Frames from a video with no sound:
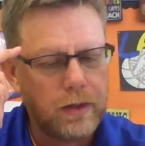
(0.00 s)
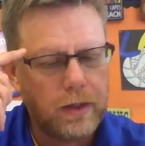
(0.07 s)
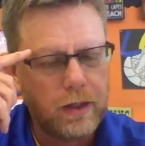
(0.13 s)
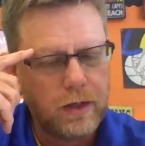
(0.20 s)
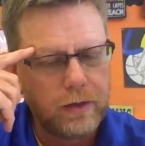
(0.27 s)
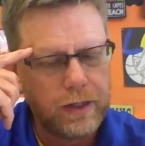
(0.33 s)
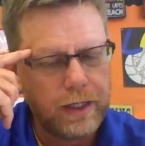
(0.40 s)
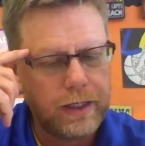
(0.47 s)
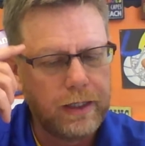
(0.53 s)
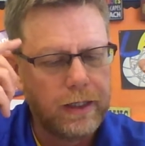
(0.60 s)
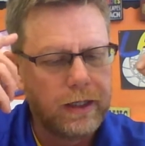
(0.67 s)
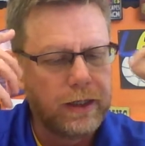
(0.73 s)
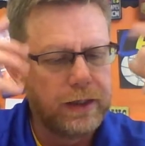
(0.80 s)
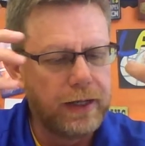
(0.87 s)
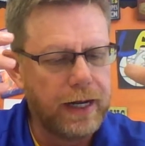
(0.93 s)
Okay,
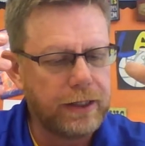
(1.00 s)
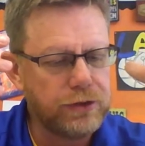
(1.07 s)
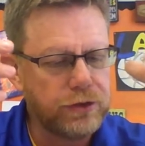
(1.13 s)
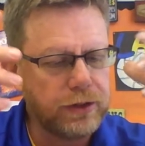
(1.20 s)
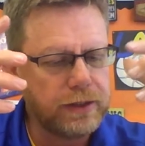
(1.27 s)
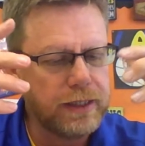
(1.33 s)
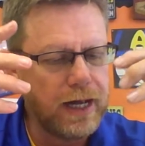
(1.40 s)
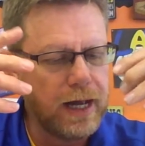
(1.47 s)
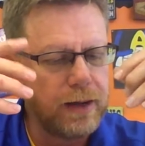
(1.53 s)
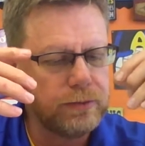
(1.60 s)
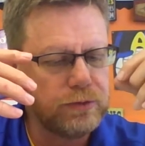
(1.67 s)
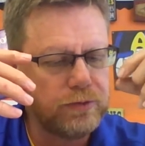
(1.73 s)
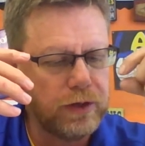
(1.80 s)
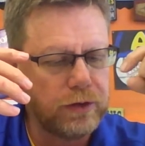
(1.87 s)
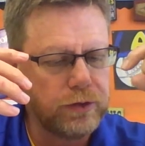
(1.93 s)
Nature of the
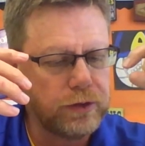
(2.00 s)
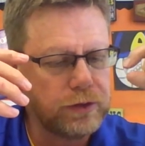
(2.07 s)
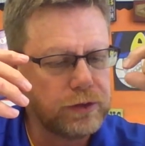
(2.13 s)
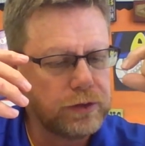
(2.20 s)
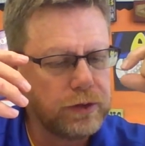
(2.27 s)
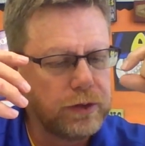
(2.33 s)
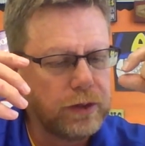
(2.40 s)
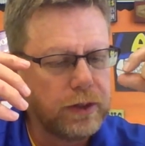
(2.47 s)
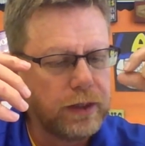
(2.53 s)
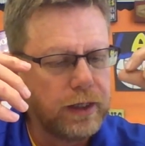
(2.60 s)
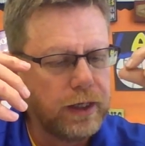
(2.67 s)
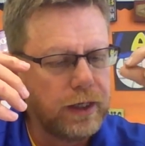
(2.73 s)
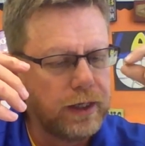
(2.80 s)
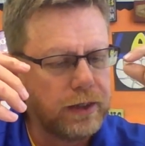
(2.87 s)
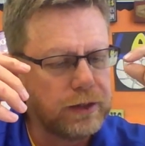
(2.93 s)
Times voters
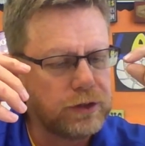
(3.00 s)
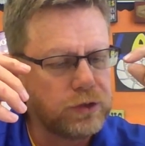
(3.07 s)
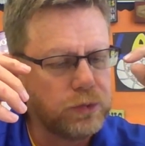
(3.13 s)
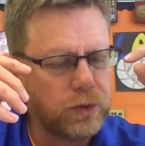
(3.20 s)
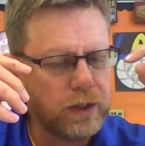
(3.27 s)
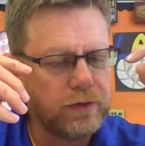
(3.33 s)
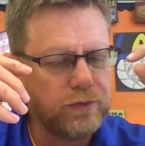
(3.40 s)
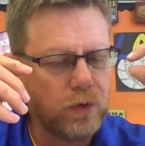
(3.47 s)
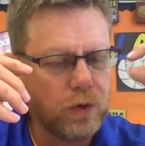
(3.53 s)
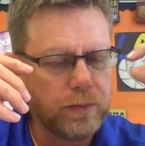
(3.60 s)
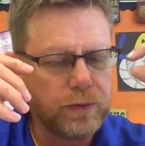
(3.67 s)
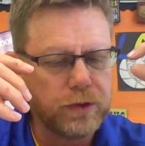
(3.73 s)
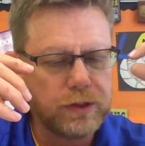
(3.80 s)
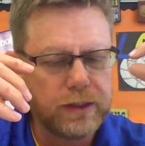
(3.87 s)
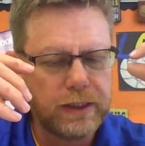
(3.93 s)
is
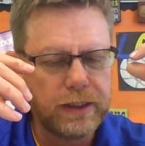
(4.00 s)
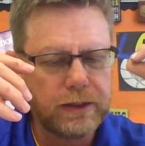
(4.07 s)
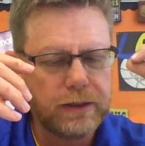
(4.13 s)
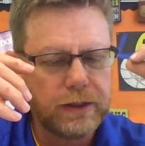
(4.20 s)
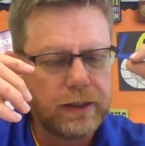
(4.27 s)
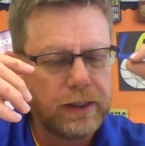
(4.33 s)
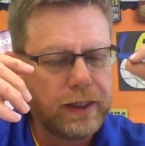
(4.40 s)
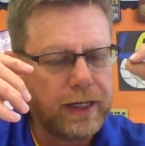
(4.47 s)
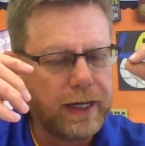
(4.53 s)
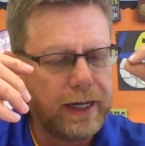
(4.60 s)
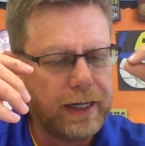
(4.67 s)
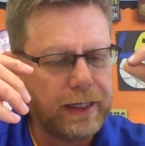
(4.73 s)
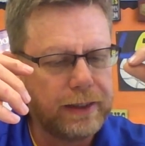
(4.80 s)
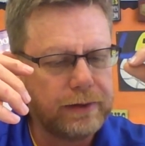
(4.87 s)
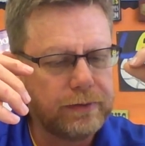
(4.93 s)
24%,
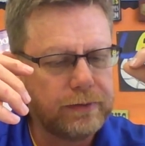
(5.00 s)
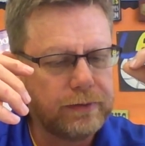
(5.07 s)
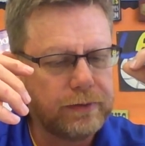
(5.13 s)
and